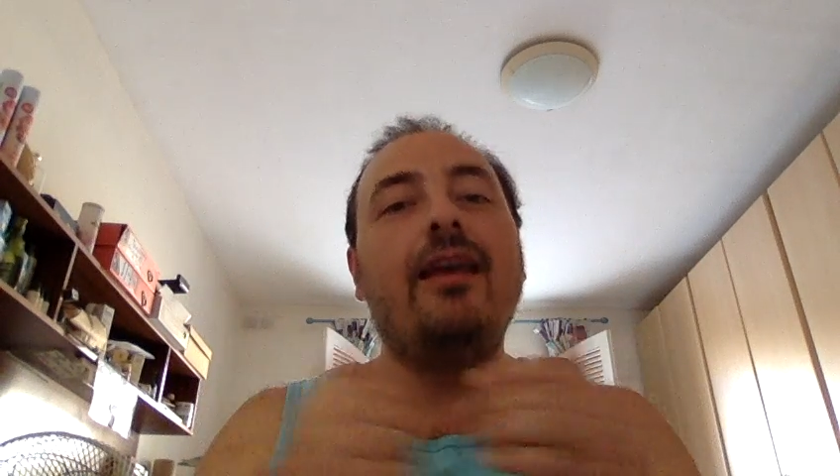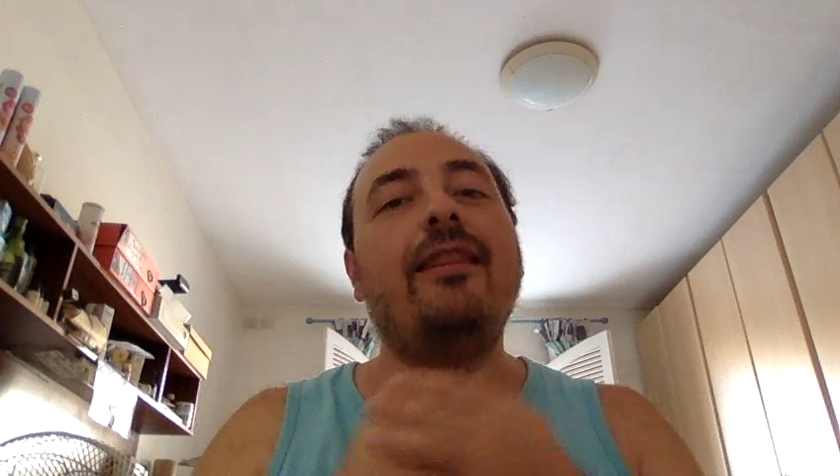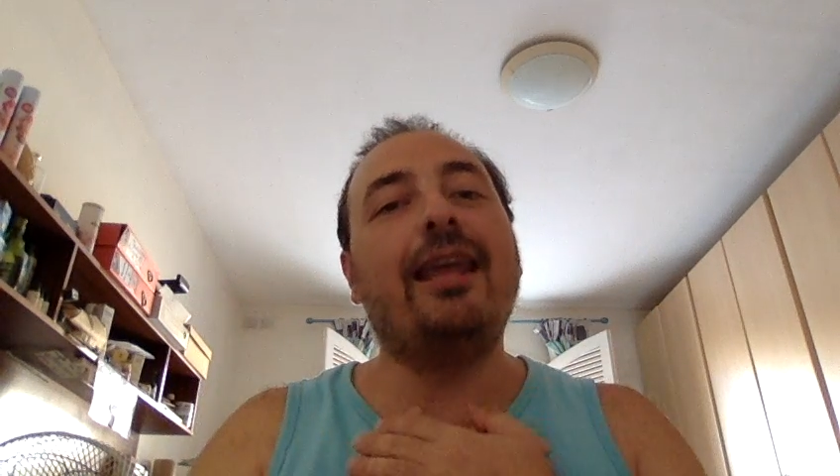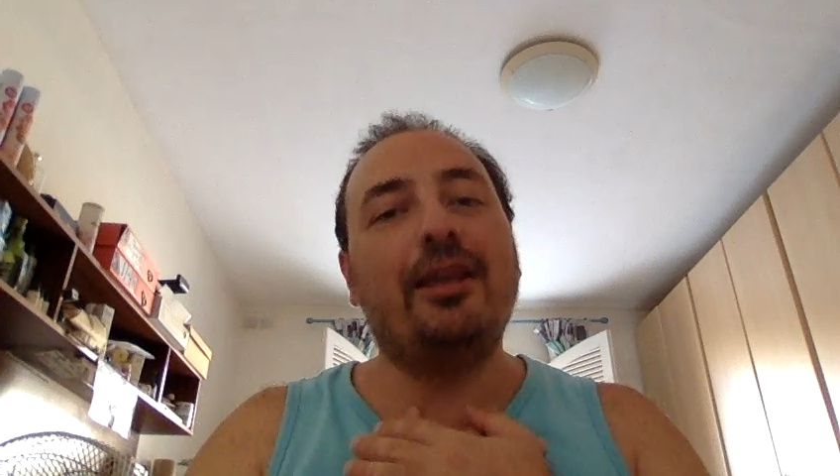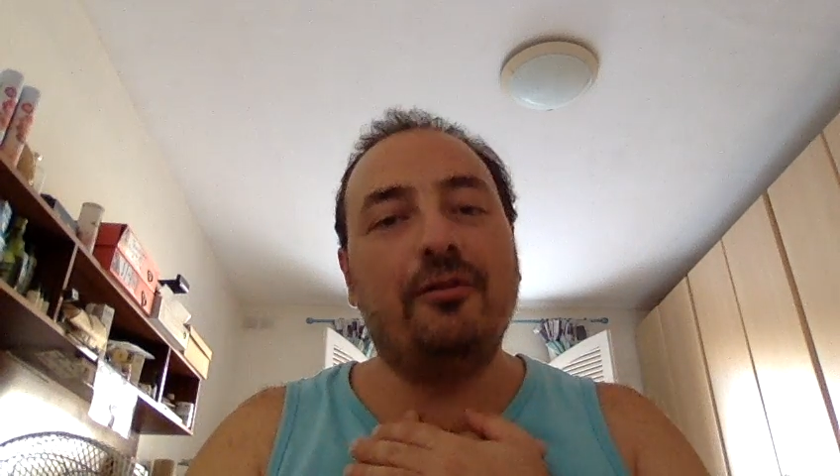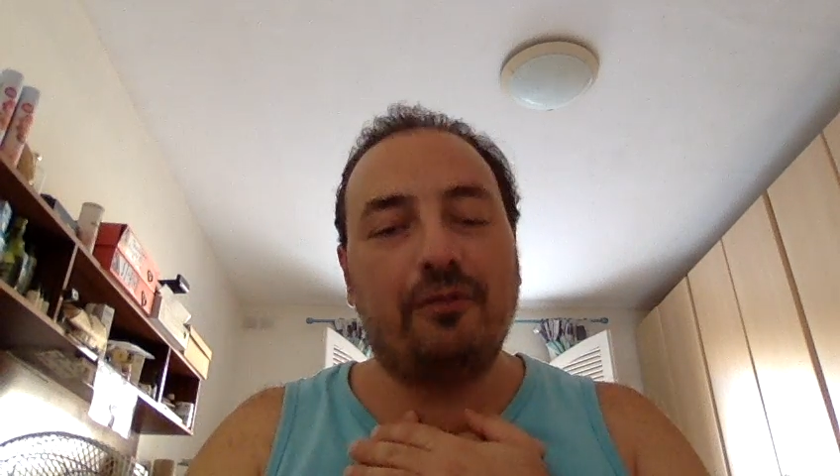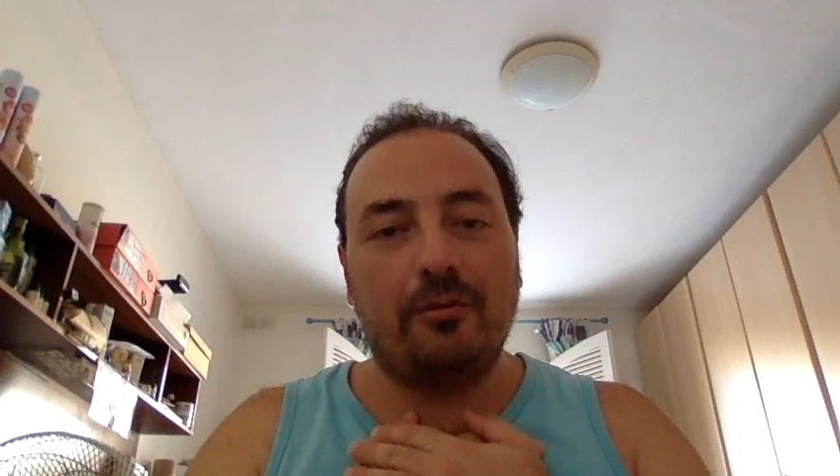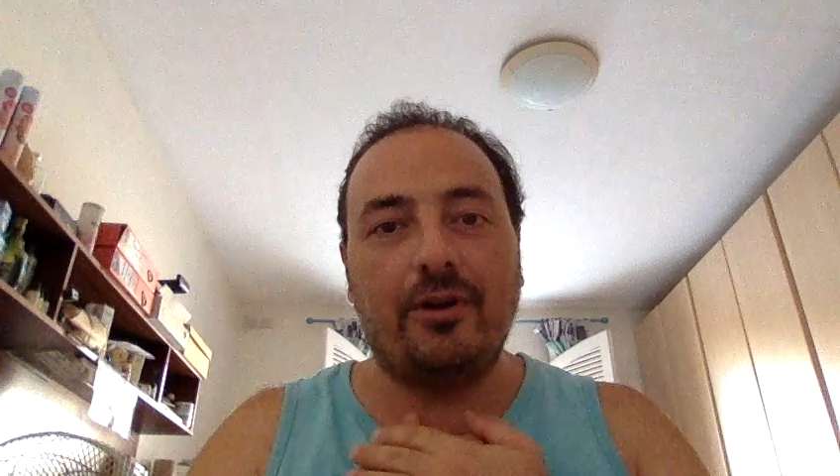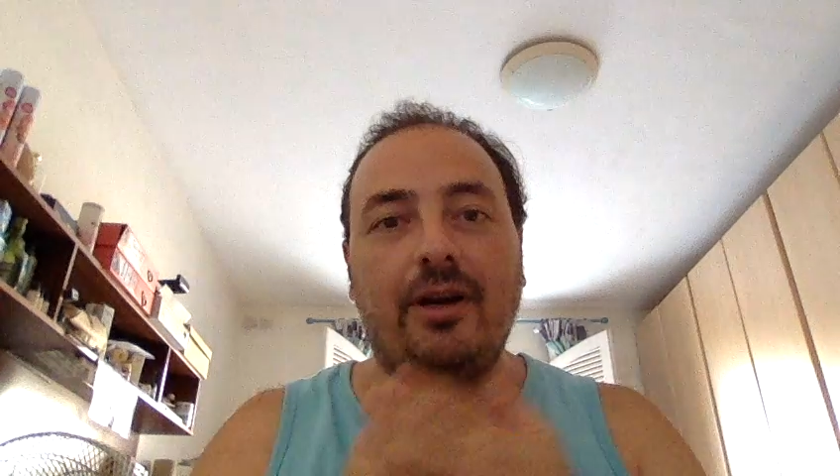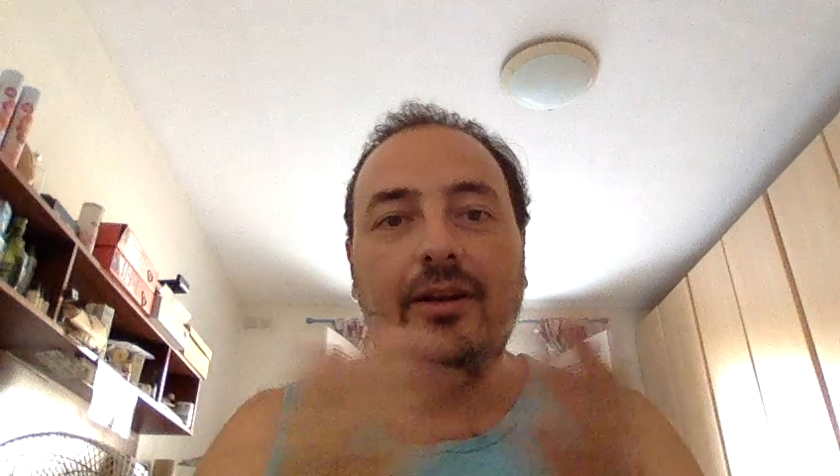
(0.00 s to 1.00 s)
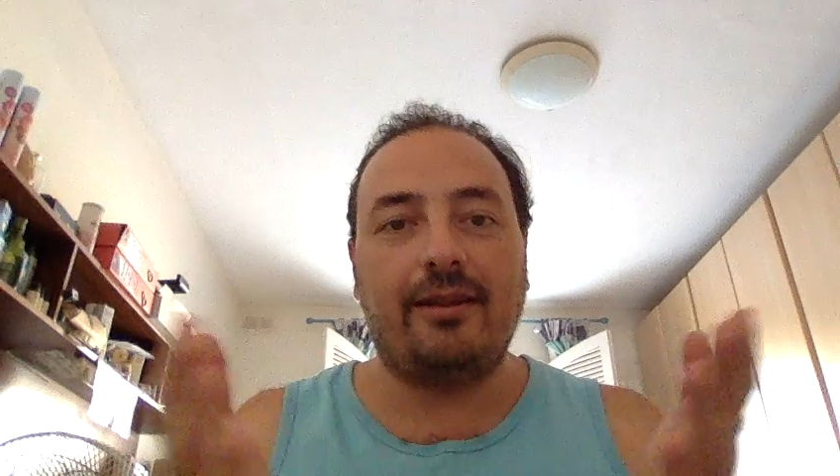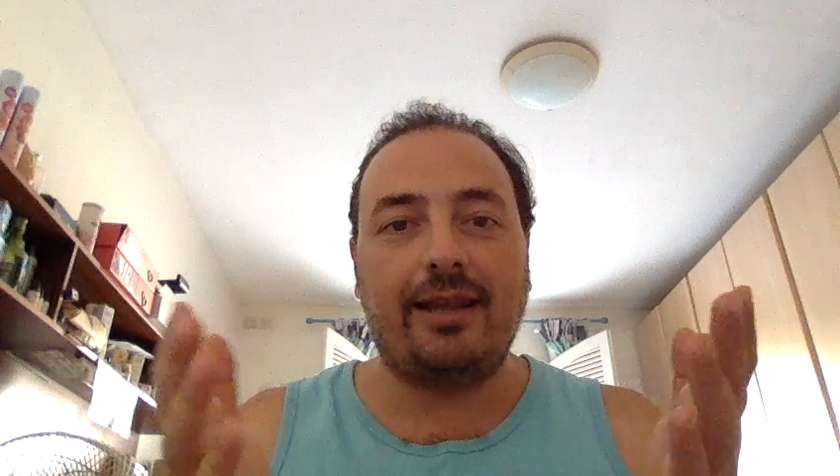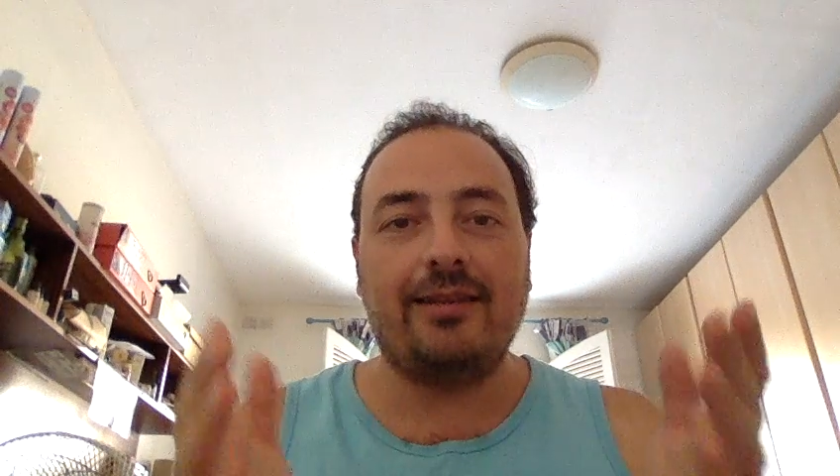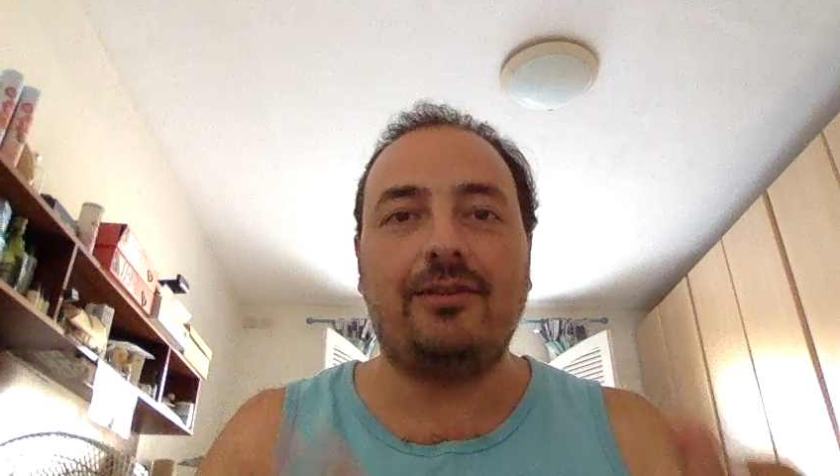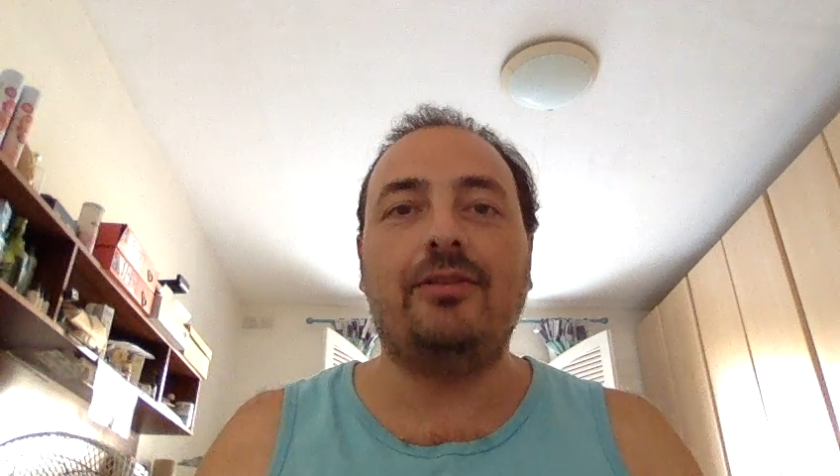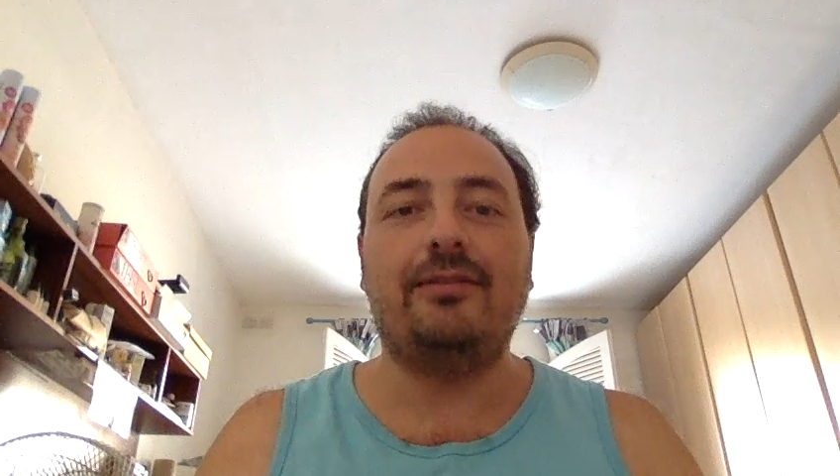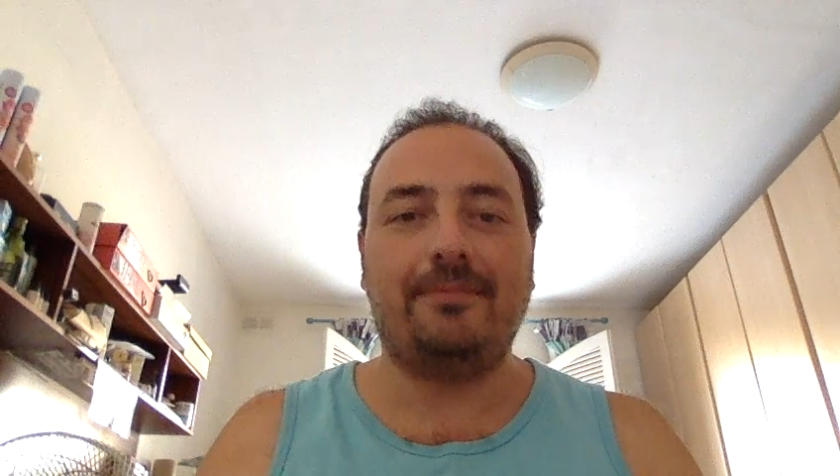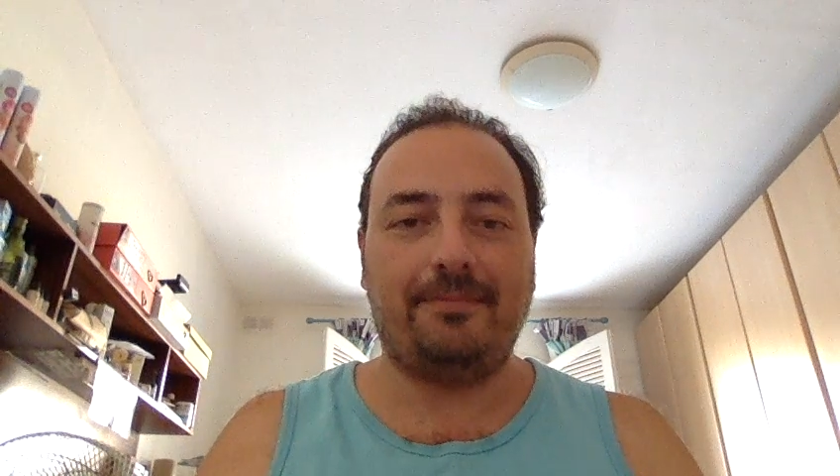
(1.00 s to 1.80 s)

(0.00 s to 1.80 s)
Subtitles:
Thank you from the heart. Thanks a lot.